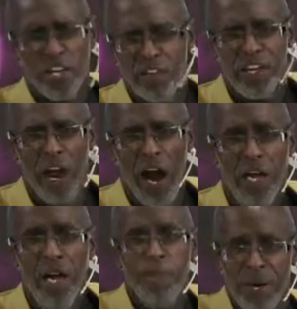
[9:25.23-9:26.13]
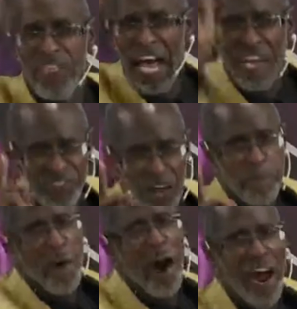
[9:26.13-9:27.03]
of God, but there's a
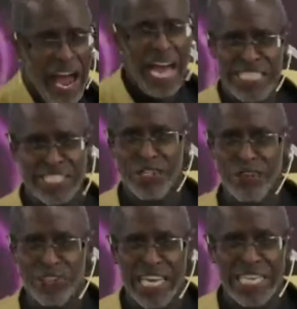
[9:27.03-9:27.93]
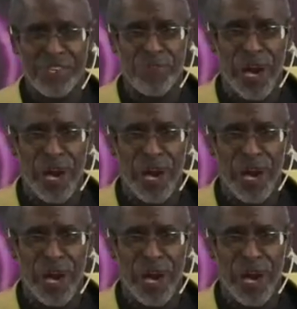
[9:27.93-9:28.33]
Bar-Jesus in his way?